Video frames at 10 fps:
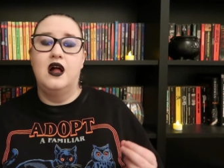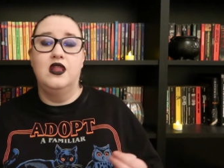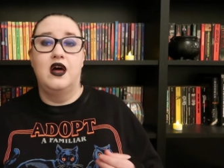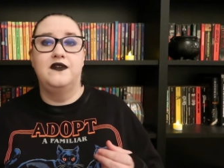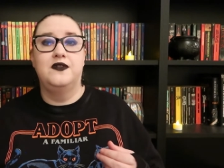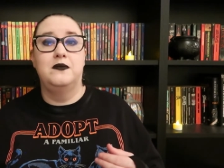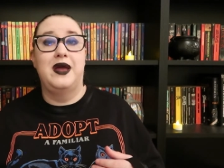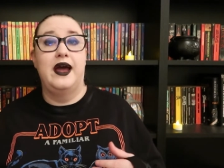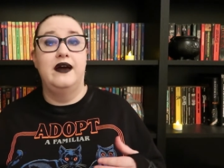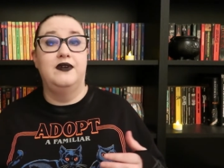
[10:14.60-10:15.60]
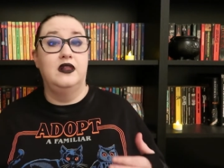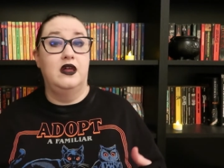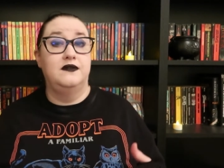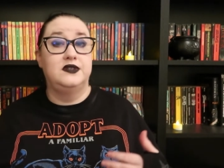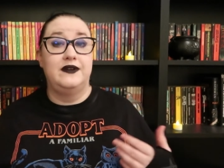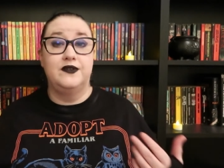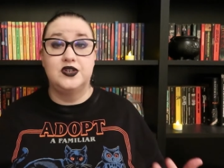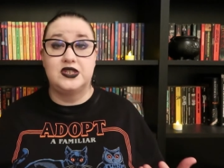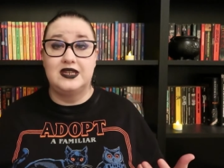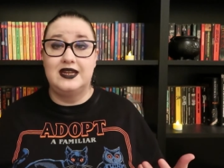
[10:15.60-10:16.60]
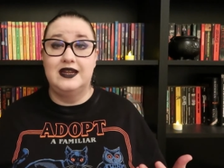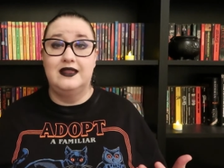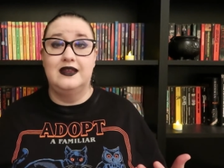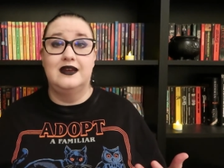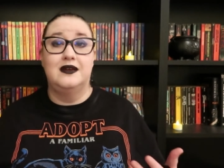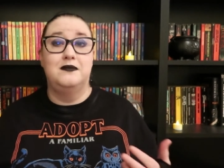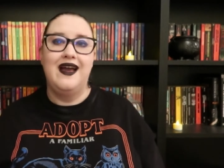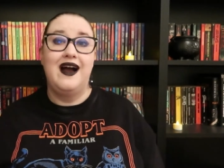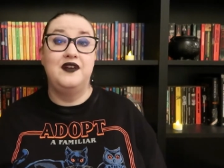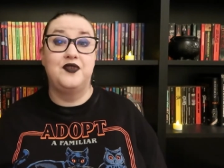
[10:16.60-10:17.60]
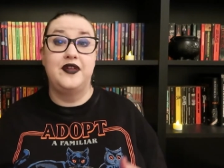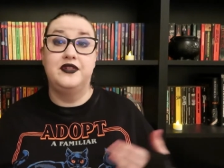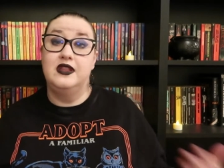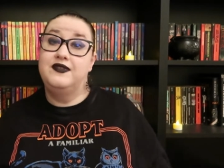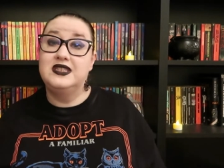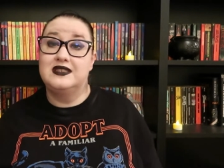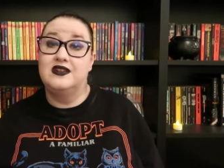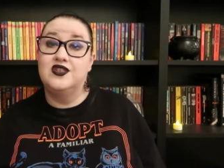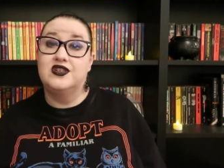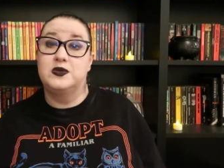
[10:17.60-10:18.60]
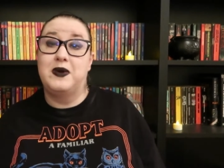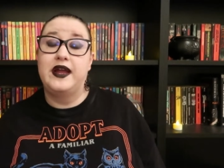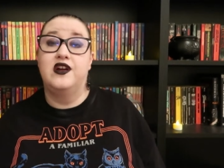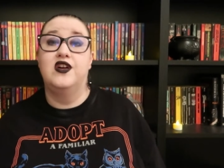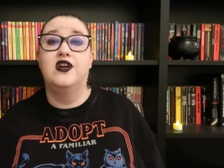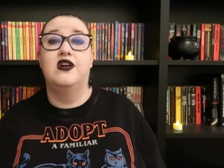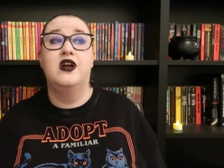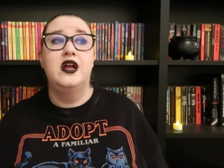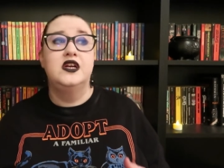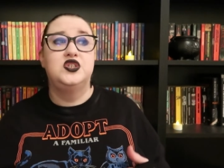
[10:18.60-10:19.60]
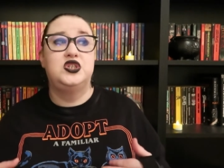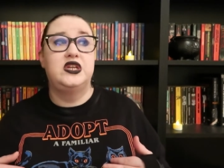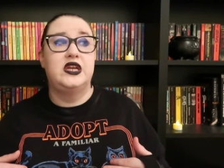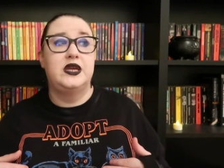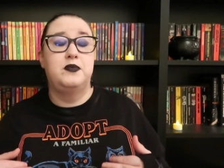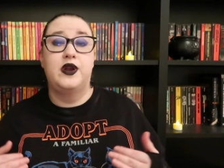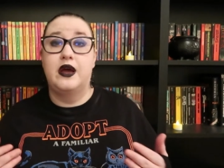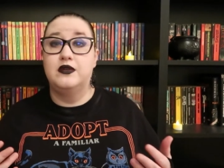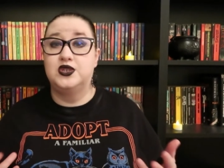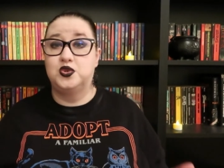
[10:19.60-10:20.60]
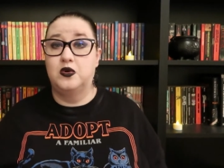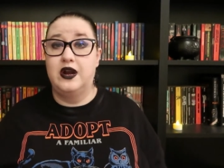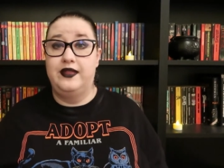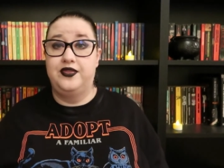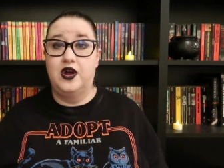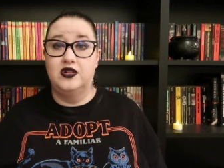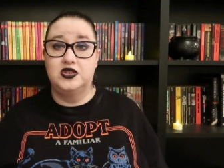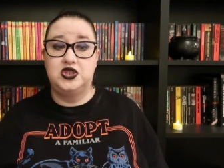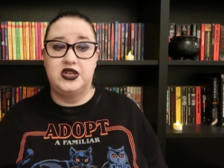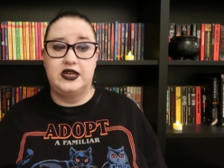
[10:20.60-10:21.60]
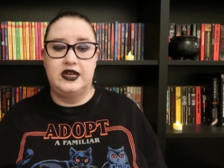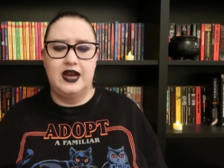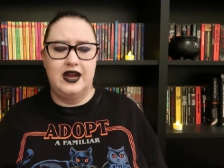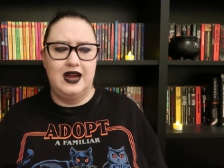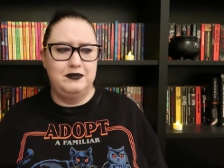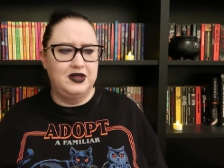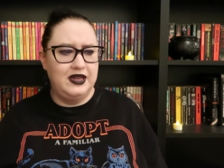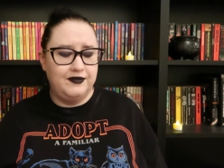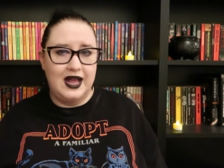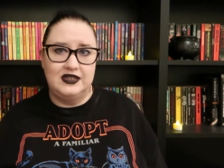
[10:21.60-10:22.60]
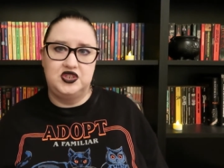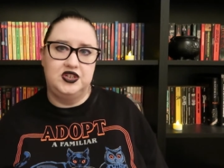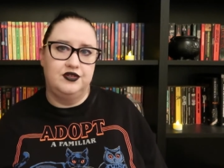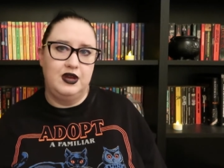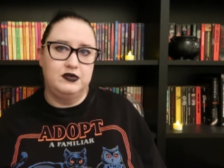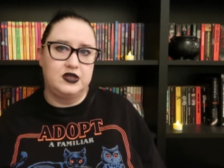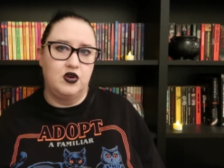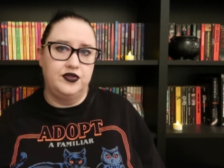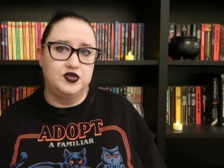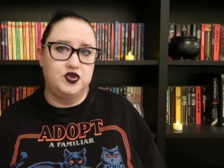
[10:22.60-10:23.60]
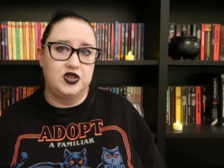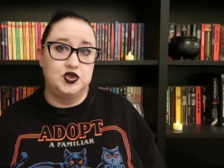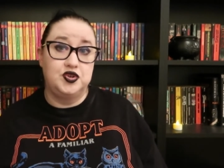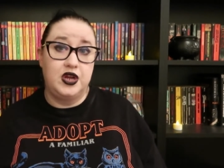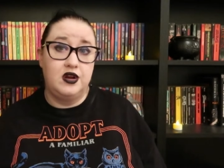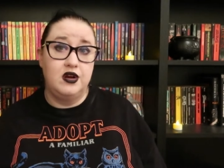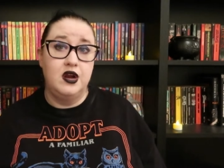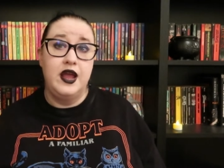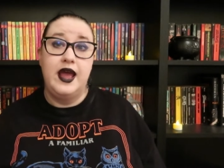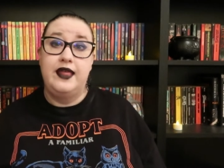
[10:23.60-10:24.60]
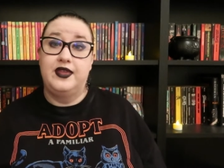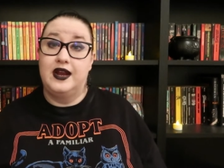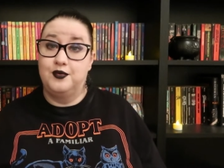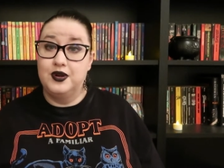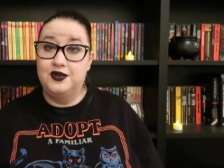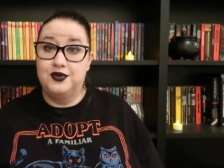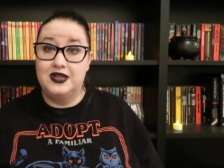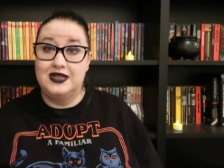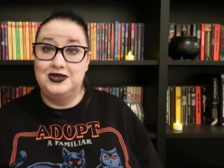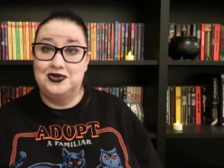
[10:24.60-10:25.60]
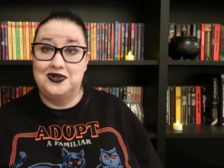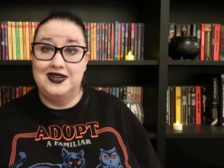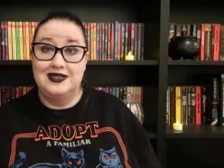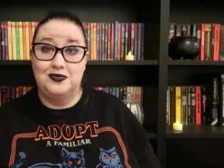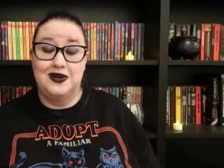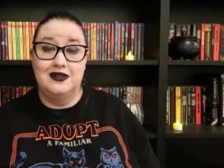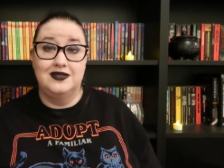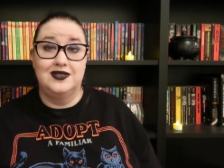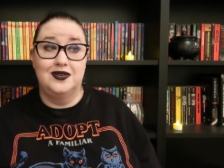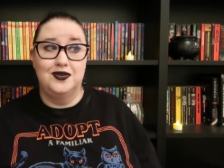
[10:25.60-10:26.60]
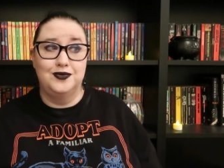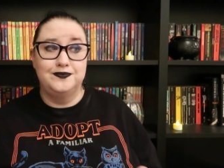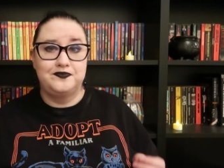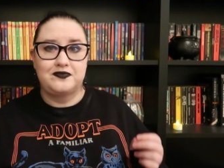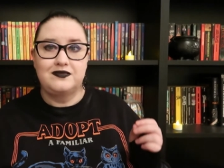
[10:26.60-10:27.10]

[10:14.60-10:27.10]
A lot of them have a lot of diversity in them. I've read The Livingston Girls by her. She put out a short anthology, uh, I believe last year, that was called The Trick or Treater that I really, really enjoyed as well. So